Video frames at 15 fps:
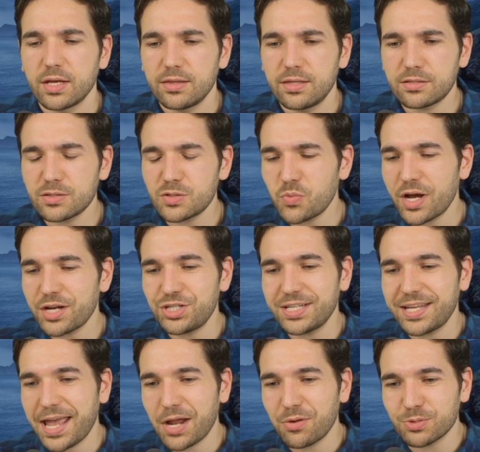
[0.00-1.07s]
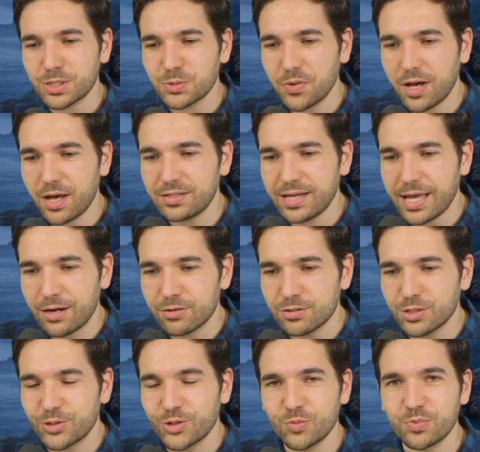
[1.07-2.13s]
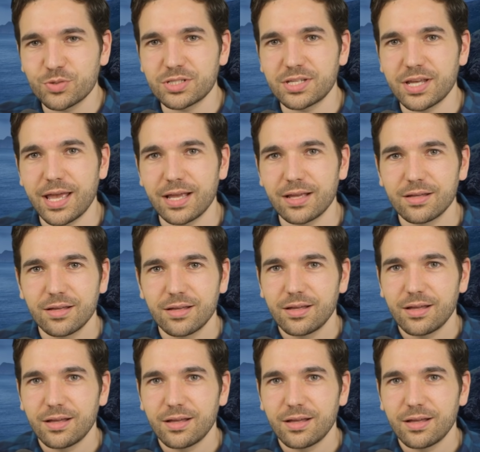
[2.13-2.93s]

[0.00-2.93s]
This is why she can't respond to Anderson Cooper saying